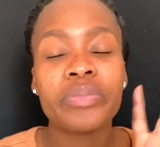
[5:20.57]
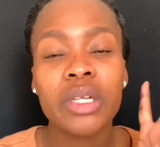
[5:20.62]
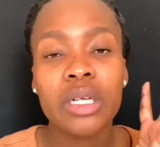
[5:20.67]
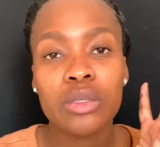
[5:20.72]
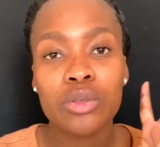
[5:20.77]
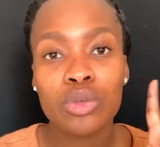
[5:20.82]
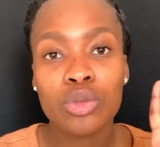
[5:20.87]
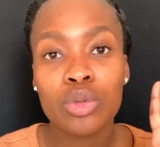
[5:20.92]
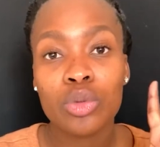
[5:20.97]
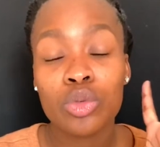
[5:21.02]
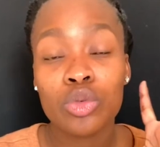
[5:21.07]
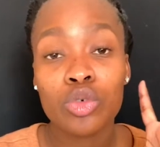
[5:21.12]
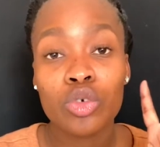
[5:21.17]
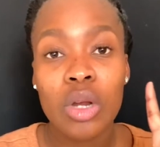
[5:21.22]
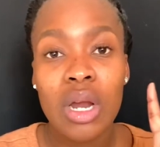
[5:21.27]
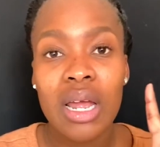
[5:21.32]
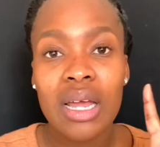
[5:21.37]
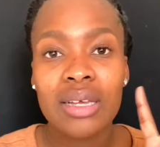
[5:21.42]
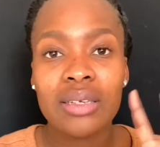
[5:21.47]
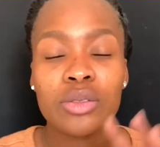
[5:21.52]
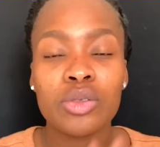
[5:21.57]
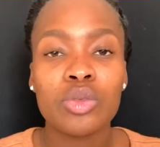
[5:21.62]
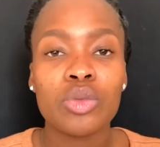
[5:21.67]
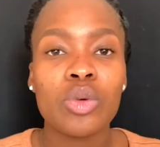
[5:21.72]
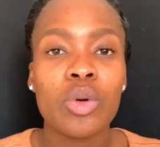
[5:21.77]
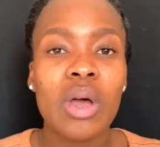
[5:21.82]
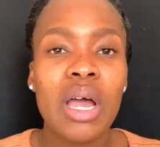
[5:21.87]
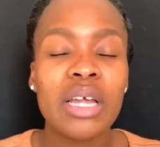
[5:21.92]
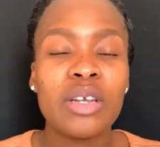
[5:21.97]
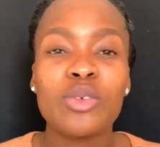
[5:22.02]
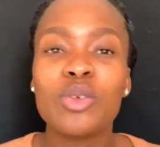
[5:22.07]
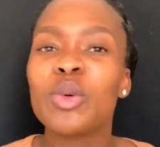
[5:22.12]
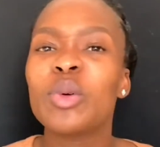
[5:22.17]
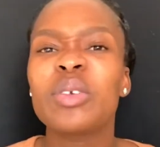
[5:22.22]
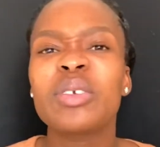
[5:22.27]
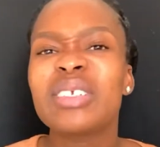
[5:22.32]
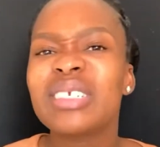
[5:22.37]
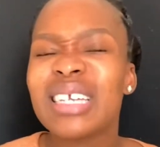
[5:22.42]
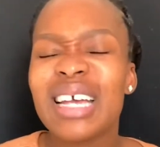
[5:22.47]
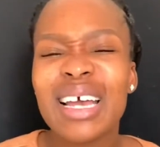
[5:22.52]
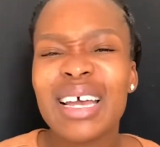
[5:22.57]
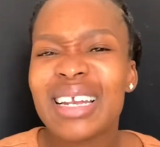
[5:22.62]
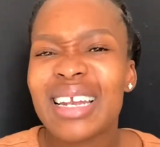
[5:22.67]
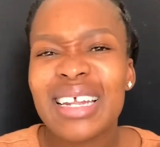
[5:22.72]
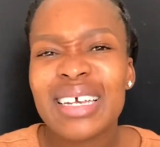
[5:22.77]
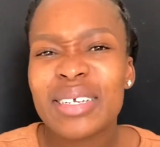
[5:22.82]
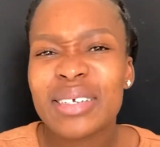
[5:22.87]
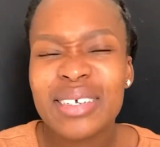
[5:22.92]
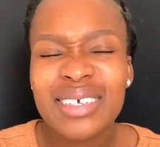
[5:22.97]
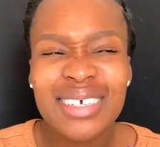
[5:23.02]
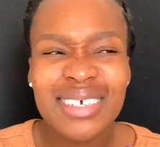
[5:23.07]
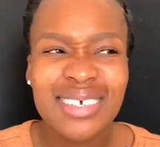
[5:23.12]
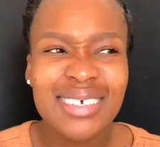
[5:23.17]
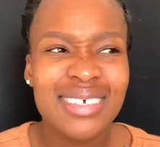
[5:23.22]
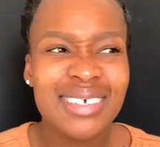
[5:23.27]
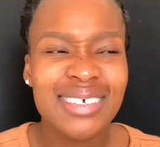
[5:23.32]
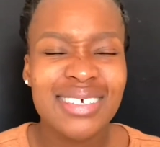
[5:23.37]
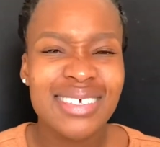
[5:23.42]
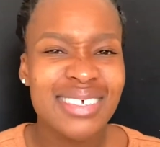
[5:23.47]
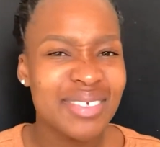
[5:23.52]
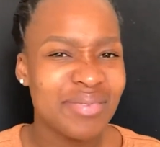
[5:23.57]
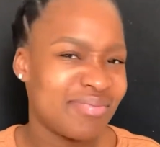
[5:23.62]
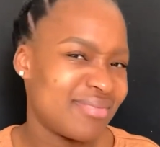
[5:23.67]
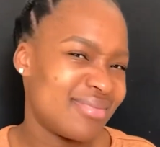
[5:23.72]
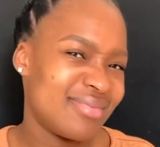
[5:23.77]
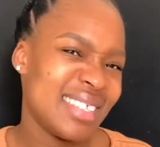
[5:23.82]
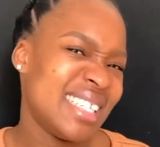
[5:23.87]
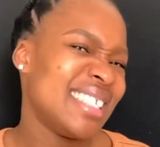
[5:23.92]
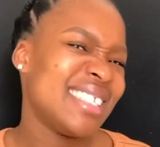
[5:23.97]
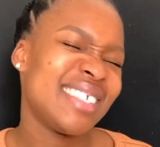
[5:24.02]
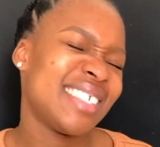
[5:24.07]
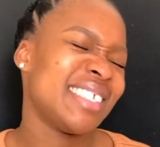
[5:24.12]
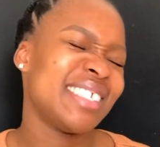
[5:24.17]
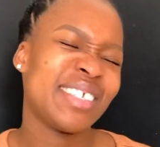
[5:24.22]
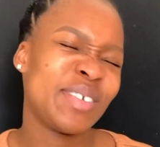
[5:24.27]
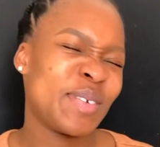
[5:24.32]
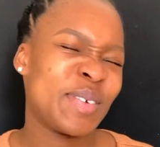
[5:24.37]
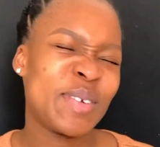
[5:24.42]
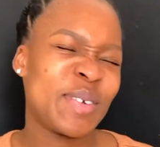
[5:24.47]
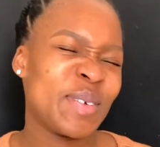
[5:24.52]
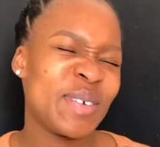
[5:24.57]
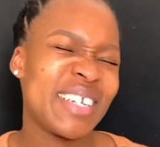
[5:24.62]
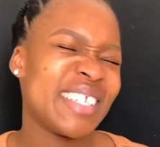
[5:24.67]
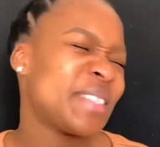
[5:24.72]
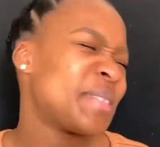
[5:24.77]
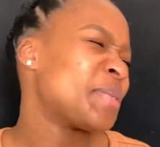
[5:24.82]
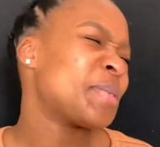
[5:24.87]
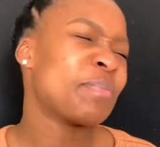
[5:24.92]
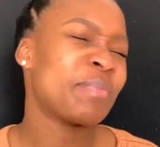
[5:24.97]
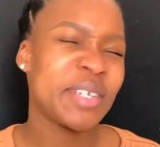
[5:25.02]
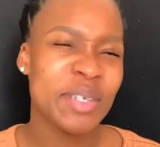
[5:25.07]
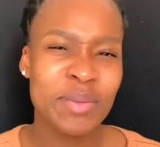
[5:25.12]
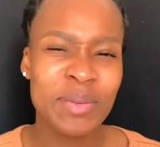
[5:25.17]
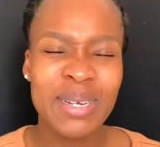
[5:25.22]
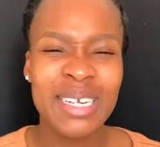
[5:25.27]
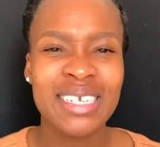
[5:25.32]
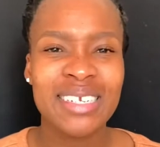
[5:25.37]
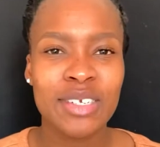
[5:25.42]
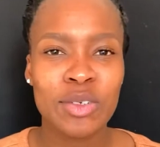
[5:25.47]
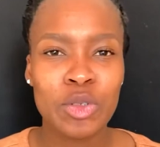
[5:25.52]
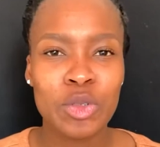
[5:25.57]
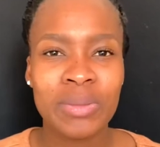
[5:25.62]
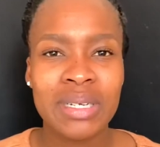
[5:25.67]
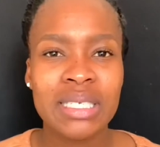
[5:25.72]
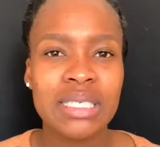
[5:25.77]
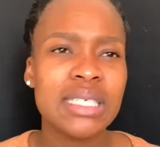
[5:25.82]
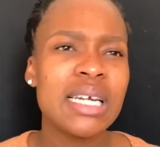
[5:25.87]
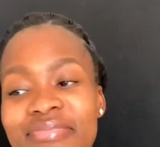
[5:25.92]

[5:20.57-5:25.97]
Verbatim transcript: so dry. So I don't like let's just not do it. Let's not manipulate it too much.